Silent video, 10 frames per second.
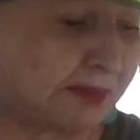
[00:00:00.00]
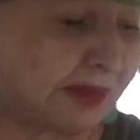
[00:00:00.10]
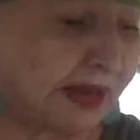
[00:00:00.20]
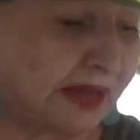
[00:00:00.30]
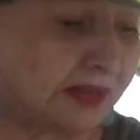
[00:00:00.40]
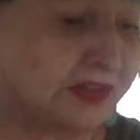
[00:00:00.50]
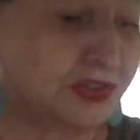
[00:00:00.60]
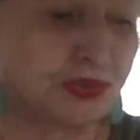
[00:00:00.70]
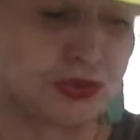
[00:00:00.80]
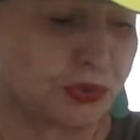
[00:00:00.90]
upend
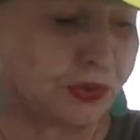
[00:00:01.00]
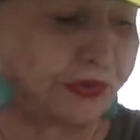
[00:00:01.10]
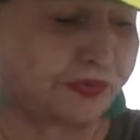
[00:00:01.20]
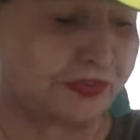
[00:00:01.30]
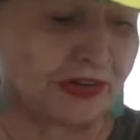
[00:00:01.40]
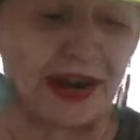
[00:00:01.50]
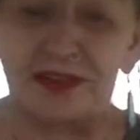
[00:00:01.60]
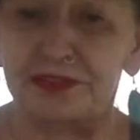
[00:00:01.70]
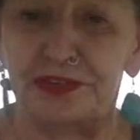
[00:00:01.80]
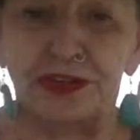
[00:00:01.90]
truth
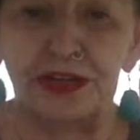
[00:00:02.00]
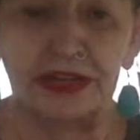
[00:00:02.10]
forever.